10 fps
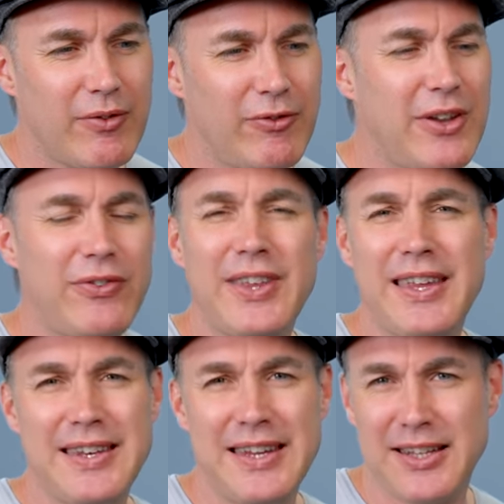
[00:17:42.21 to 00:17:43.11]

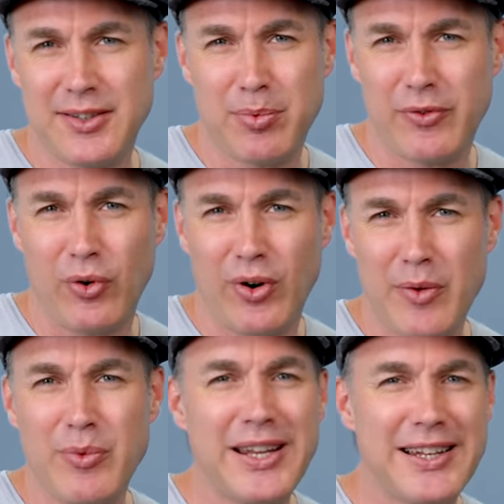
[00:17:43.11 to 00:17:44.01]
15 years before I
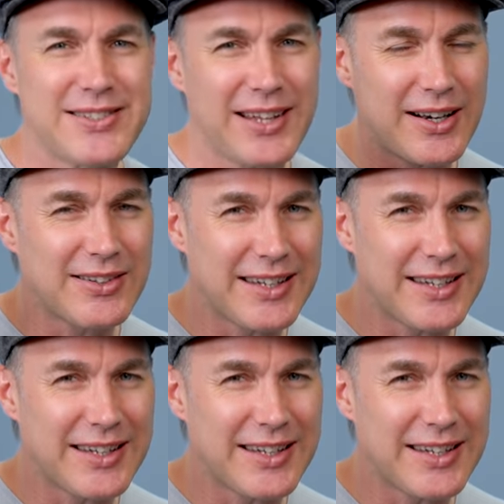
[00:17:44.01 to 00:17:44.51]
really started